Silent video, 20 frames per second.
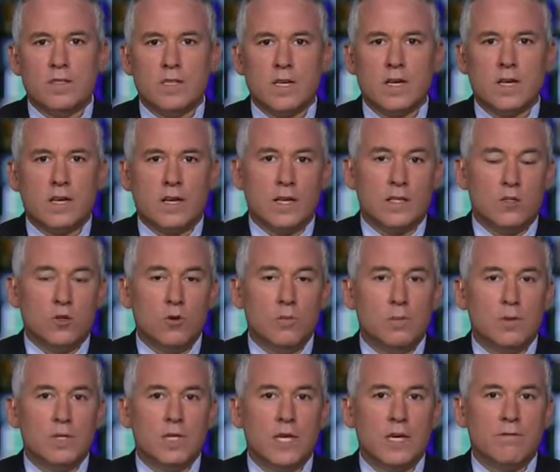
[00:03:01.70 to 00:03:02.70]
it, and I do
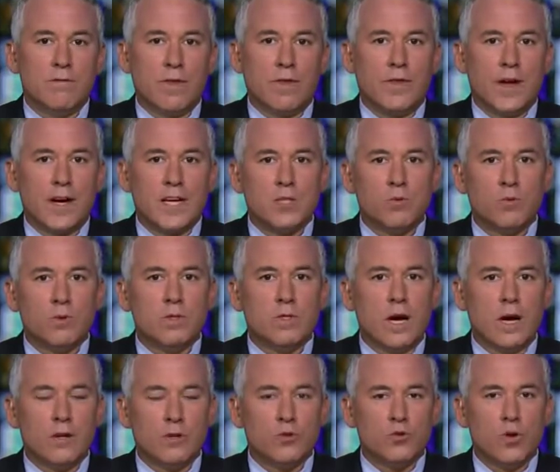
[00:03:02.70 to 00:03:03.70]
believe that that's what
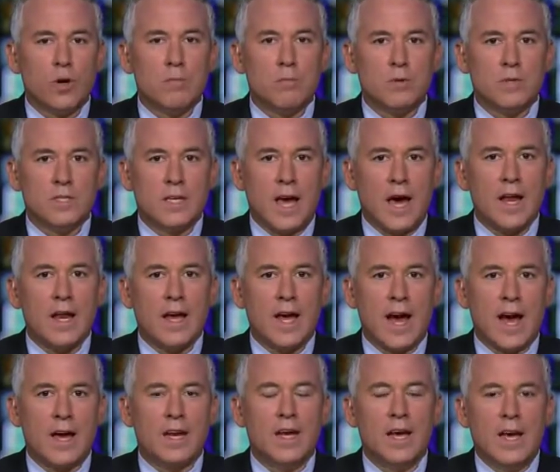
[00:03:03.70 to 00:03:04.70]
Donald Trump was getting
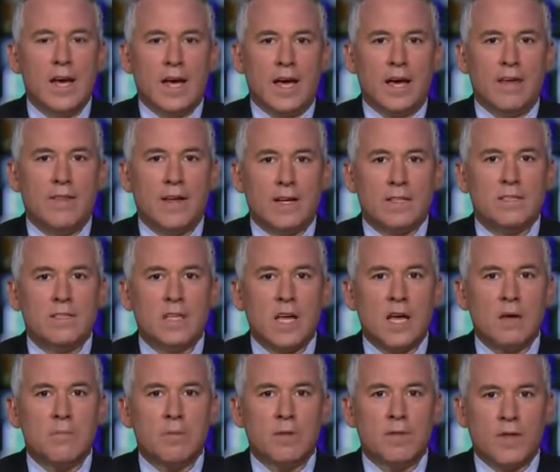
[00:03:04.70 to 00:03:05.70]
at in that
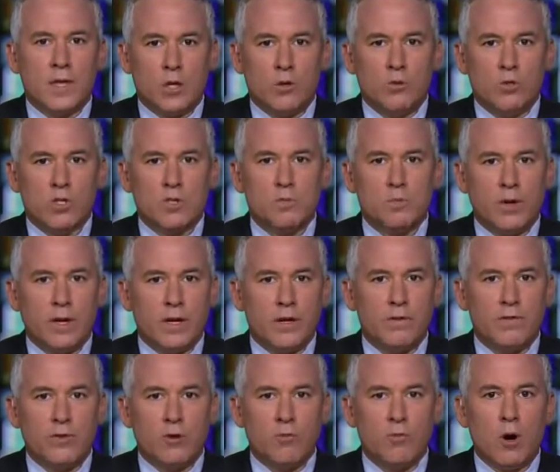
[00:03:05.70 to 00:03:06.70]
statement that you just played a
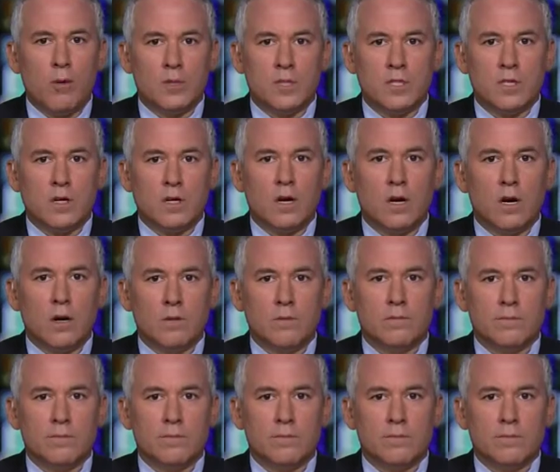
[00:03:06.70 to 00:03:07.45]
few moments ago.